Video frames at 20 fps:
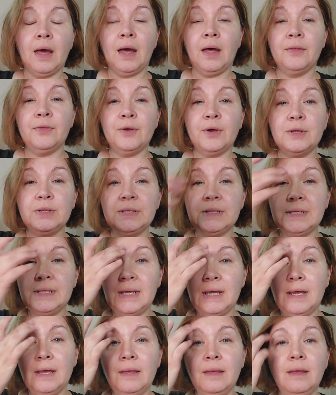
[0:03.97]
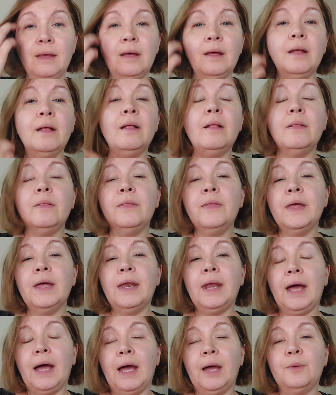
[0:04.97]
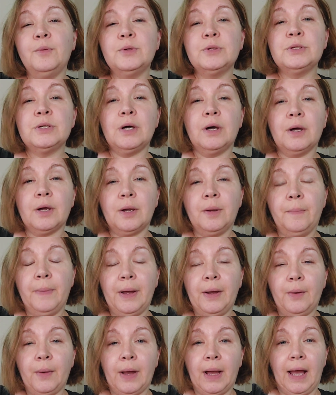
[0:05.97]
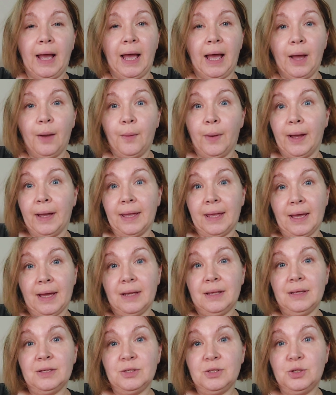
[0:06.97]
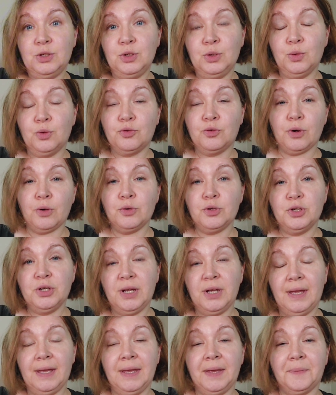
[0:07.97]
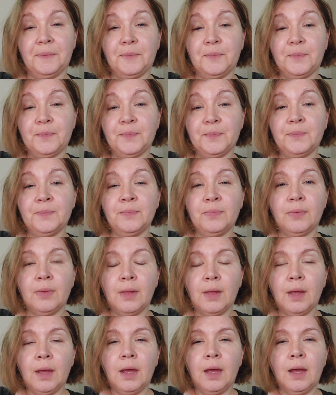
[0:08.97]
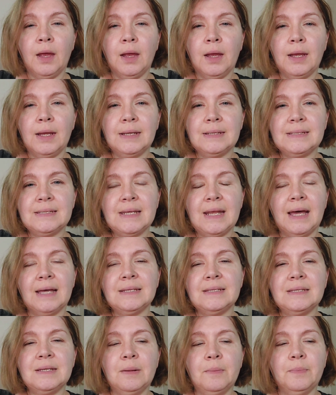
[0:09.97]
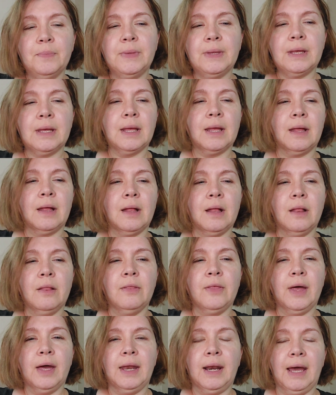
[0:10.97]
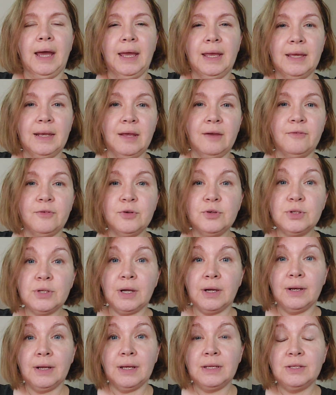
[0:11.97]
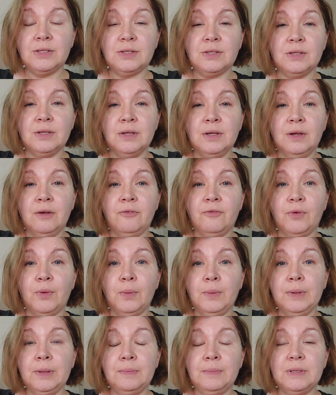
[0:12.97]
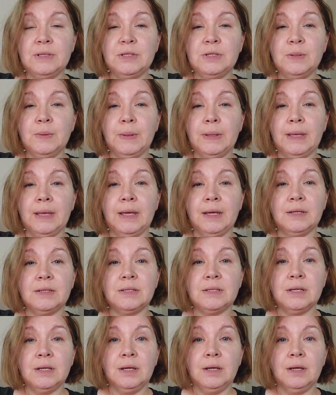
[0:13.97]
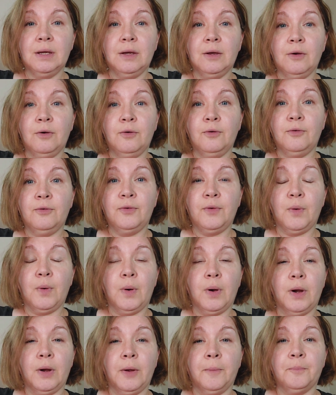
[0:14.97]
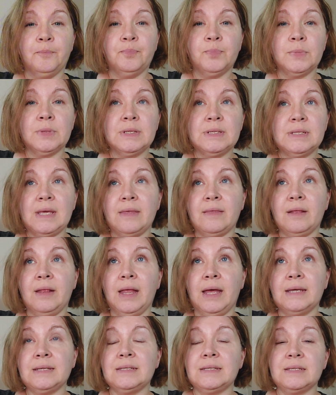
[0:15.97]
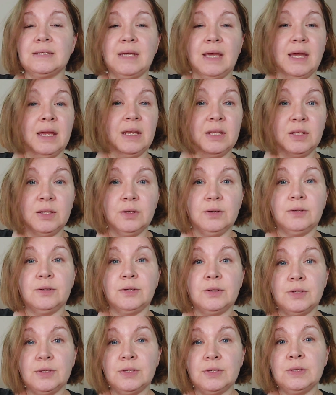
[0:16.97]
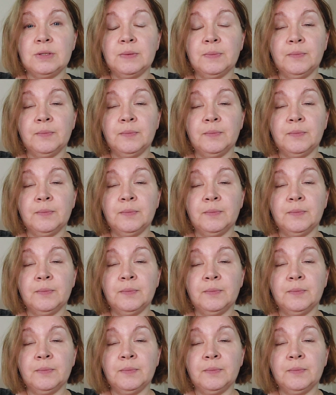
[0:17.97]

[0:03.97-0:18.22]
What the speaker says: I thought today that I would talk about how I got into crocheting. It's not something that I had ever done. I've only been doing it for, say, the last 10 years.